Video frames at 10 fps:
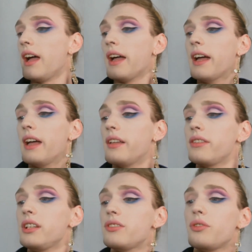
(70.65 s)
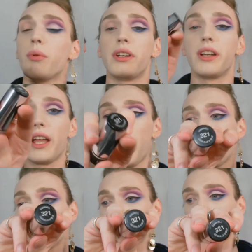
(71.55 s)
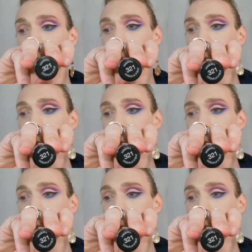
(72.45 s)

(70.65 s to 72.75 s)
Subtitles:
321 Eggshell.